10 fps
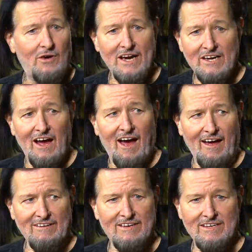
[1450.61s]
Why
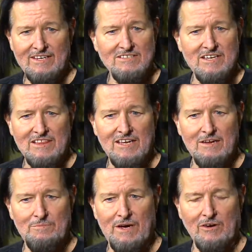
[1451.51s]
not? There's nothing
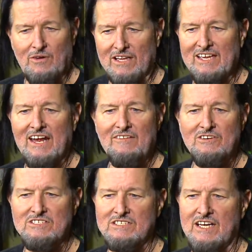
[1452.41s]
in punk rock that
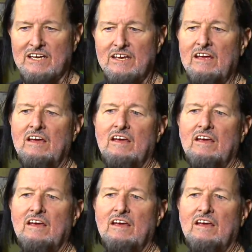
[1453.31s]
ever said,